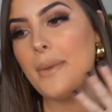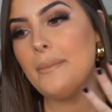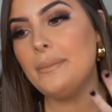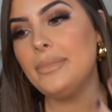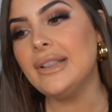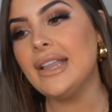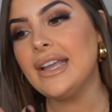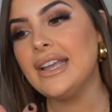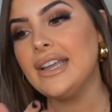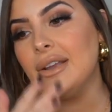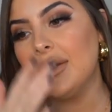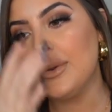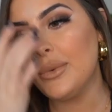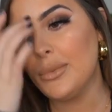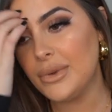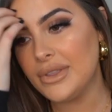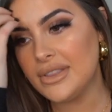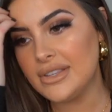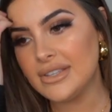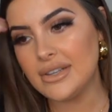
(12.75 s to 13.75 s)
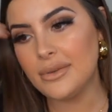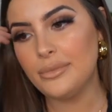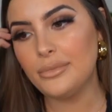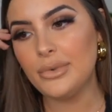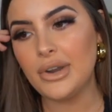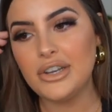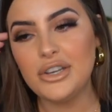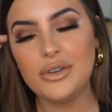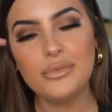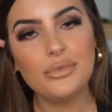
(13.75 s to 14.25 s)
and playing with some
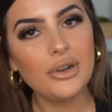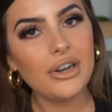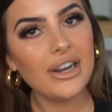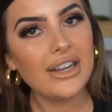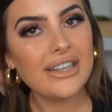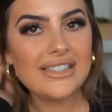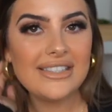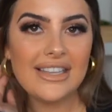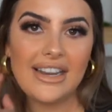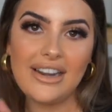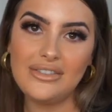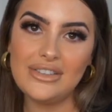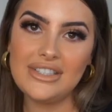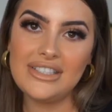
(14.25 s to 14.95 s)
brand new products that I've